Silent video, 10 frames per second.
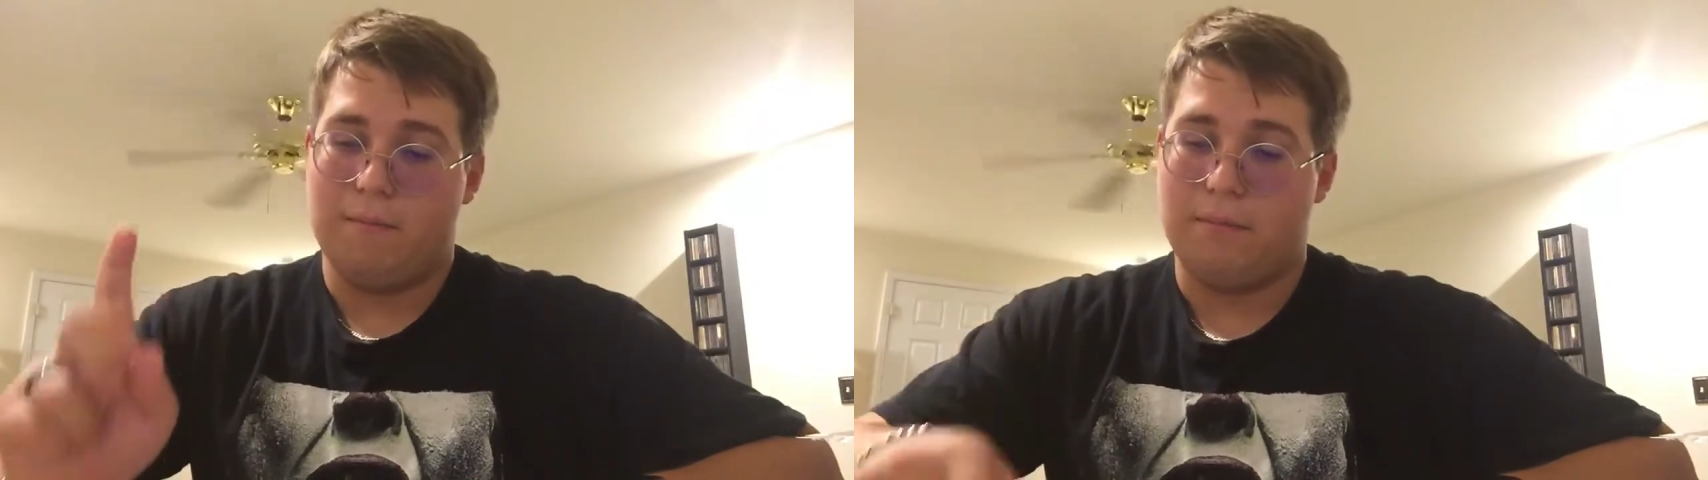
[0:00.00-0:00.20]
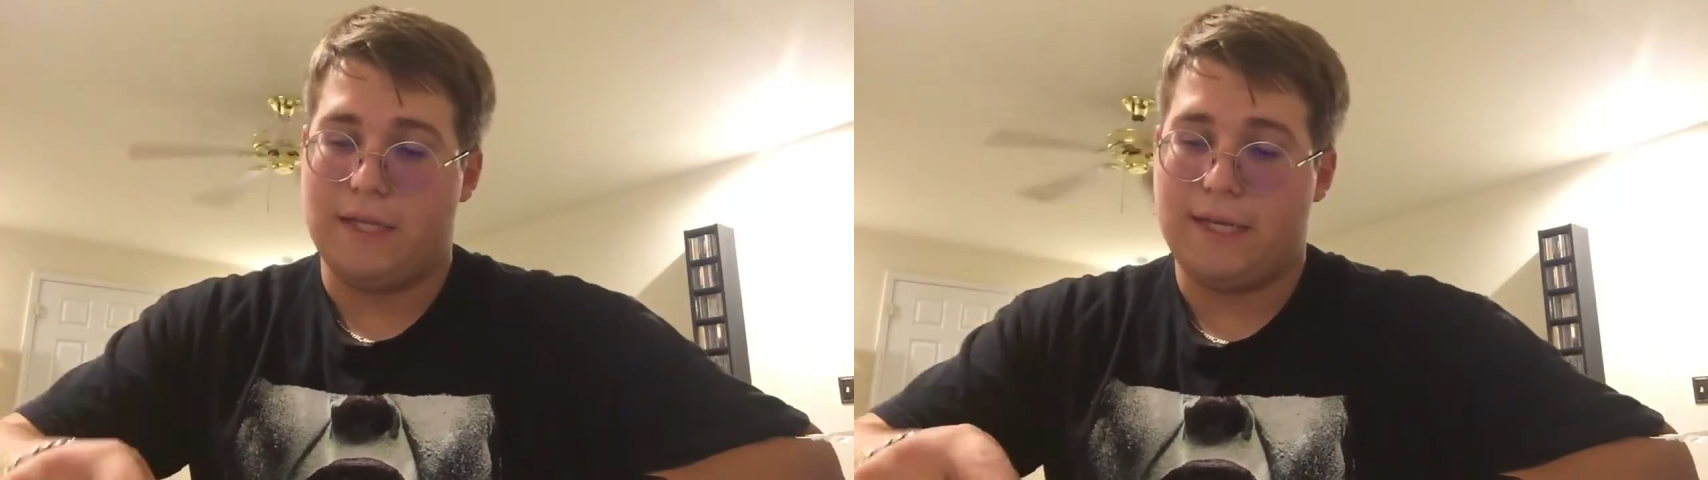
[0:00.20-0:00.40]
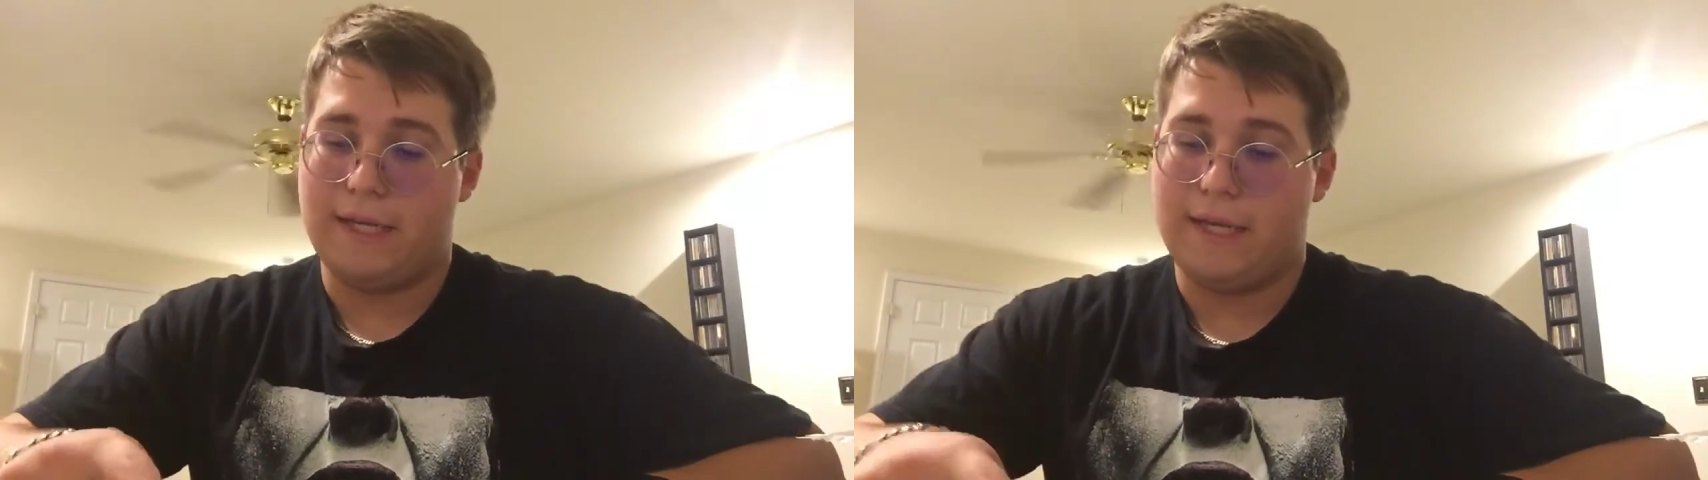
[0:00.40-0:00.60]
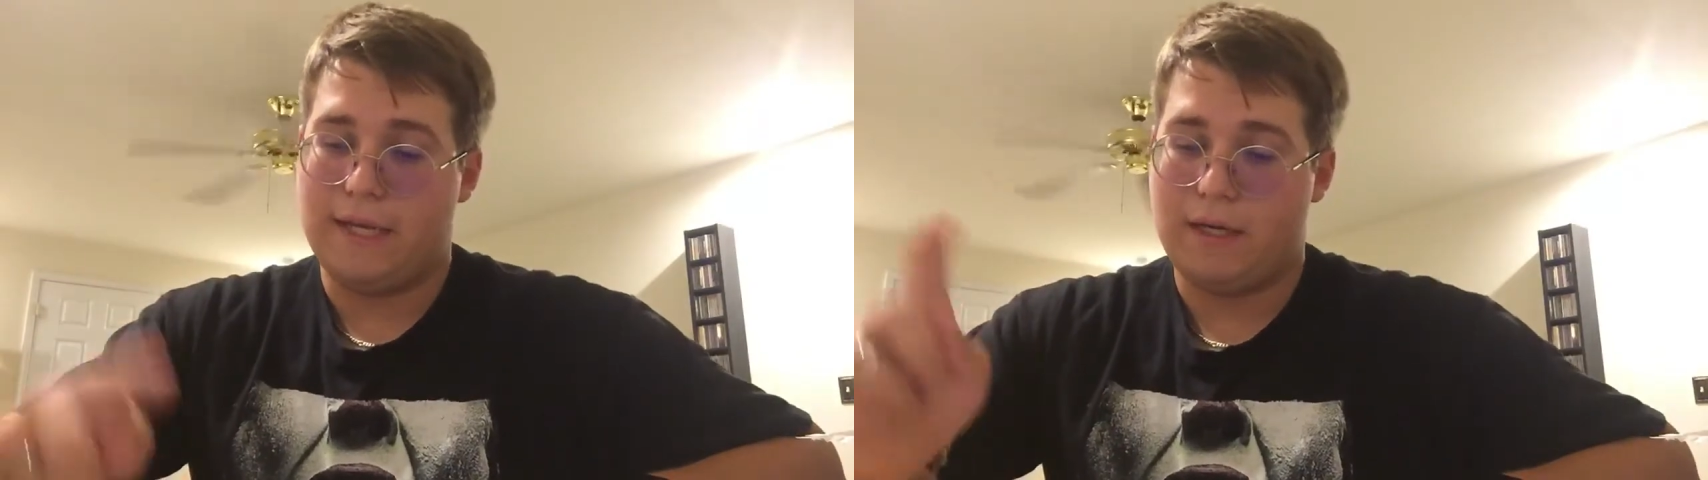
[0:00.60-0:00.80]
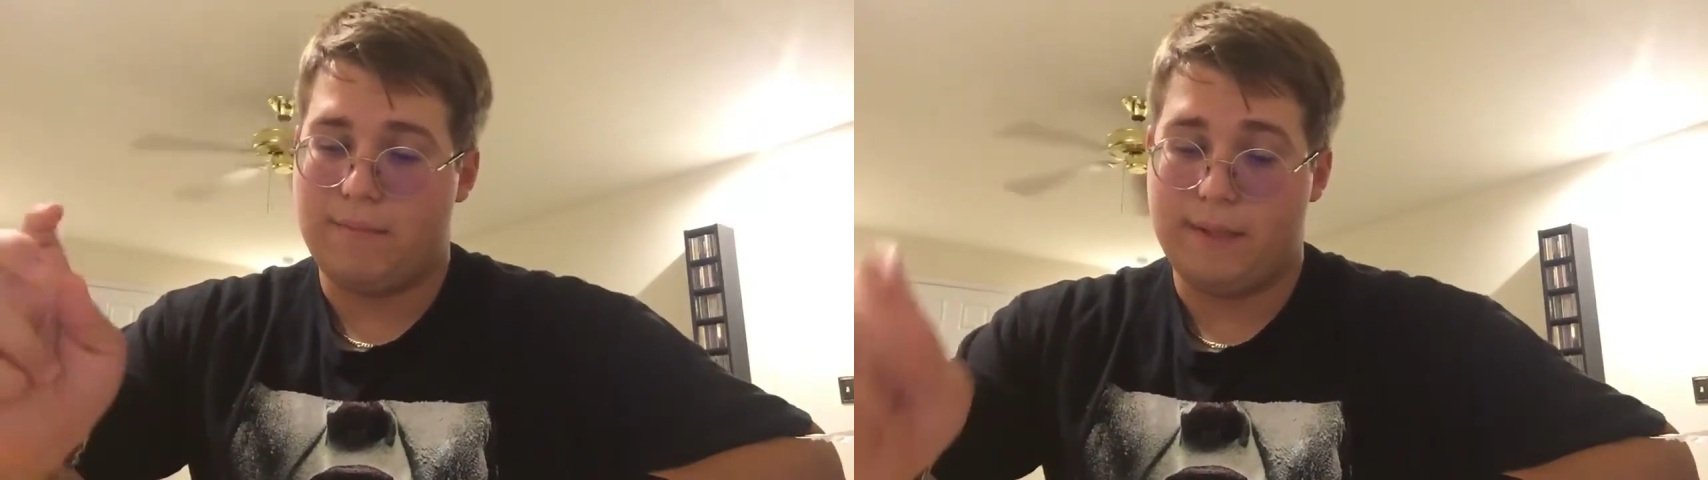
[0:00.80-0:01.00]
Black
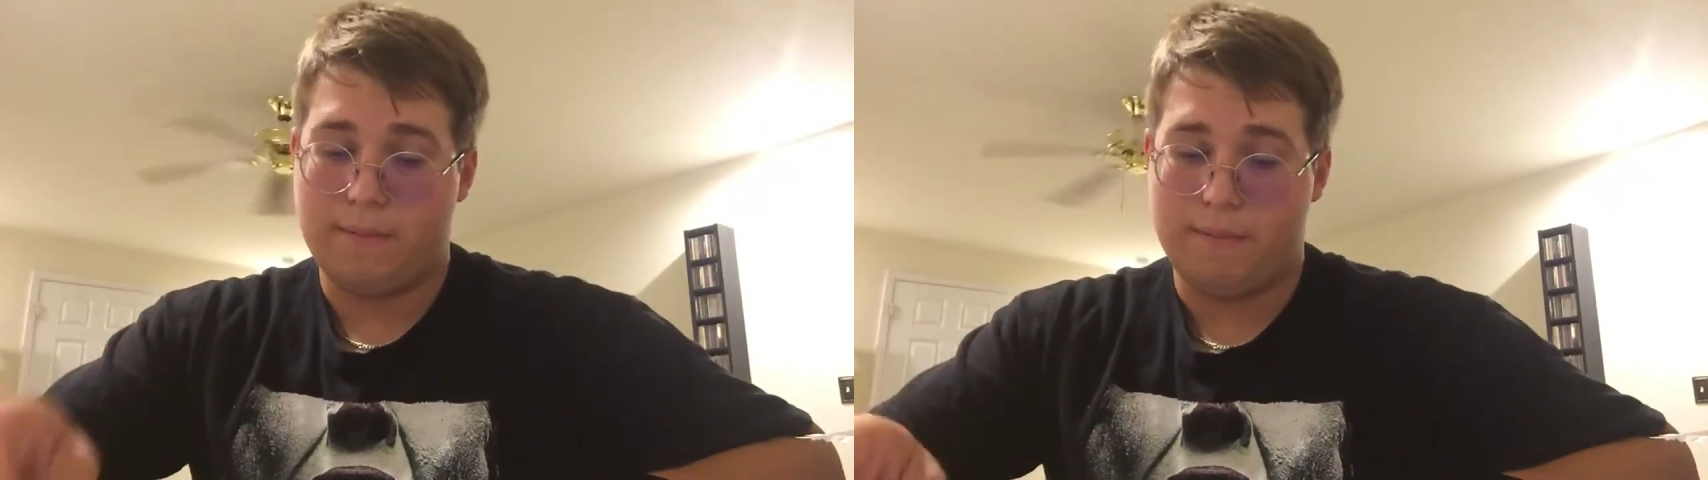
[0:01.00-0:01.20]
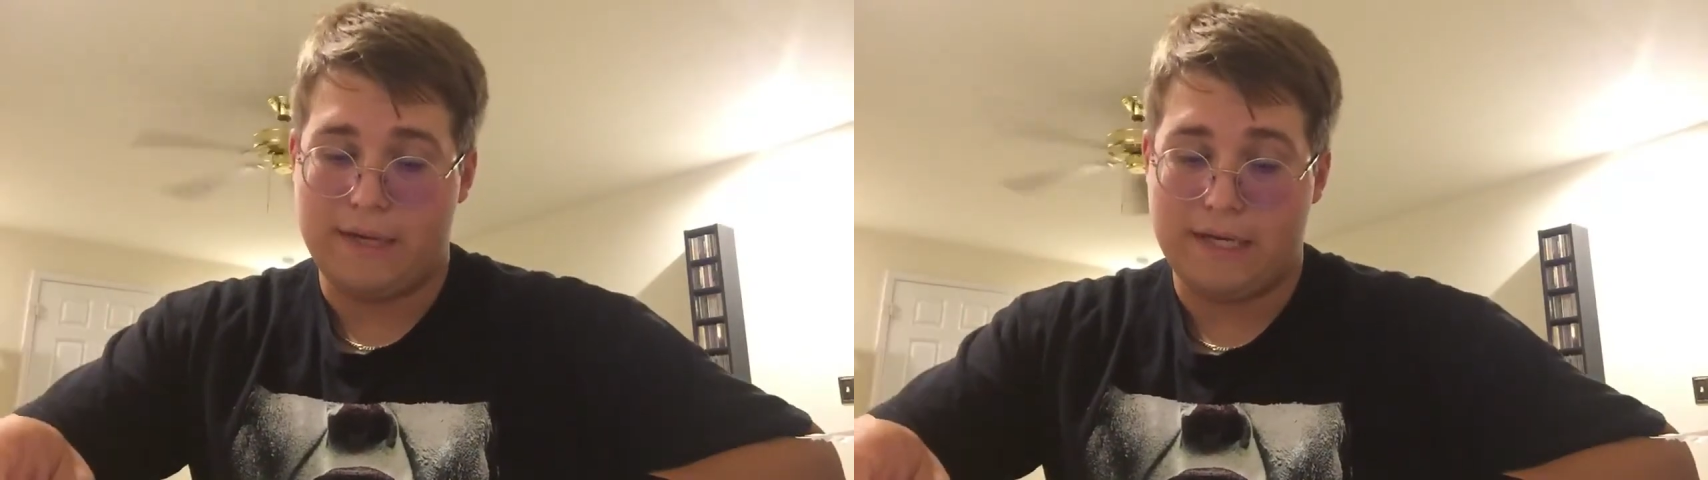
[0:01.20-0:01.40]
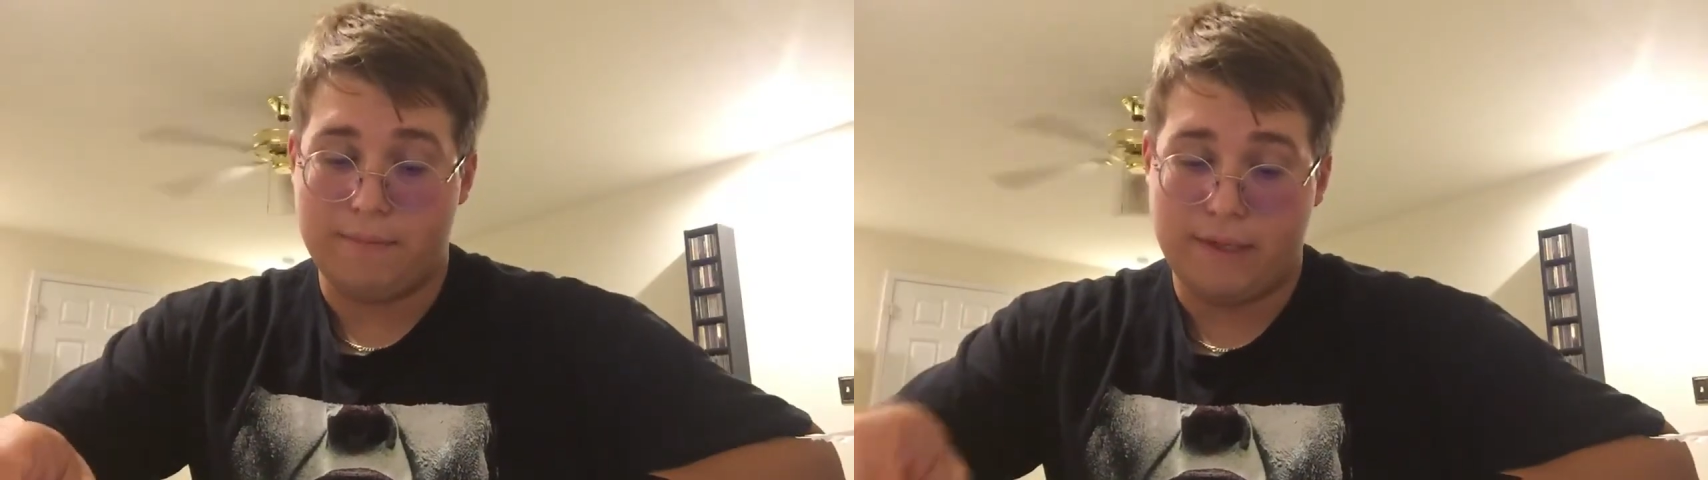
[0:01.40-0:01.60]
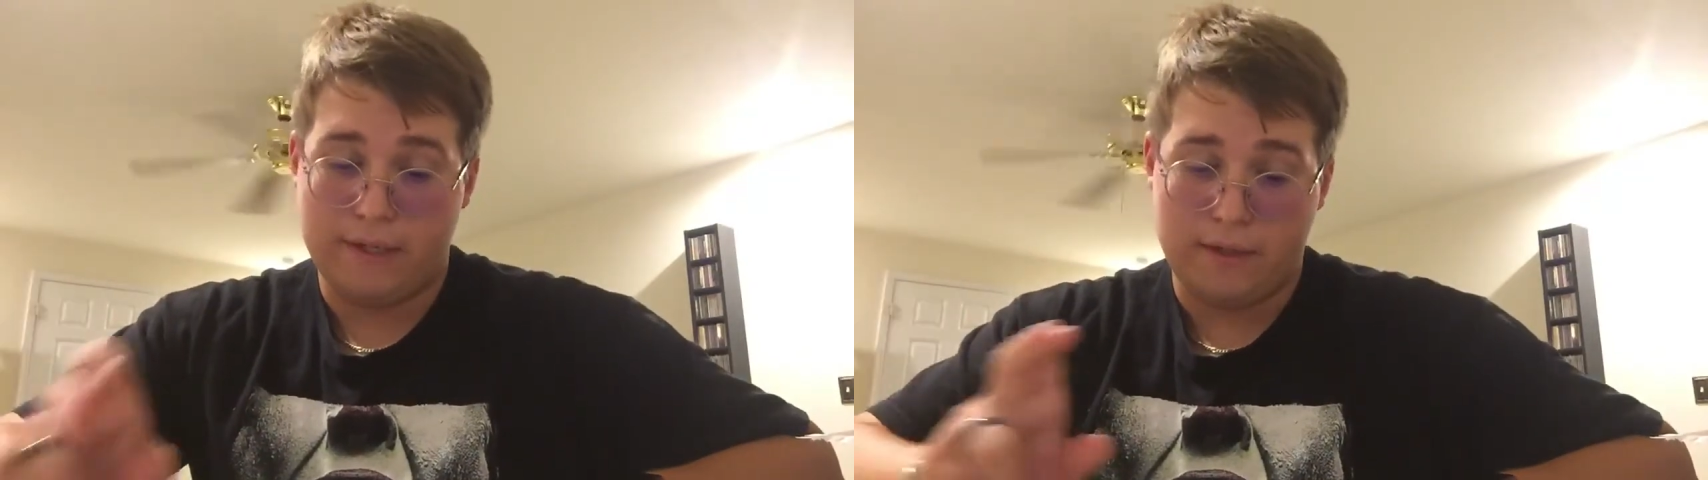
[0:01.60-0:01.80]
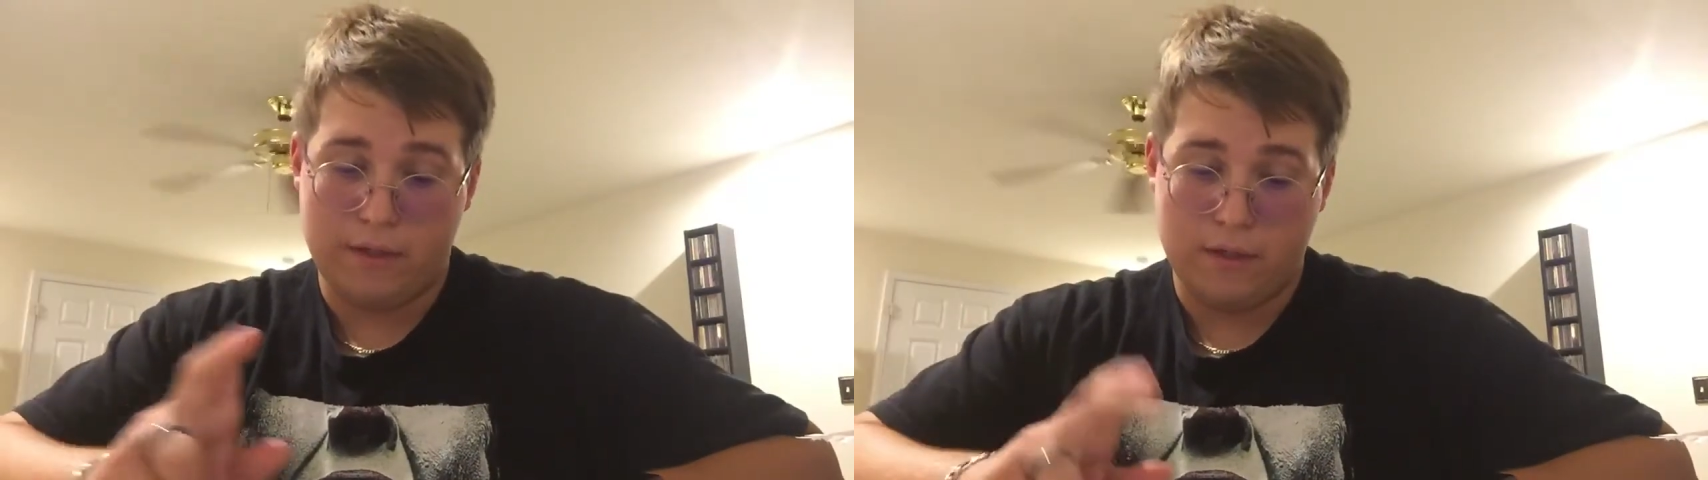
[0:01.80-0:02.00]
Adam, Batman,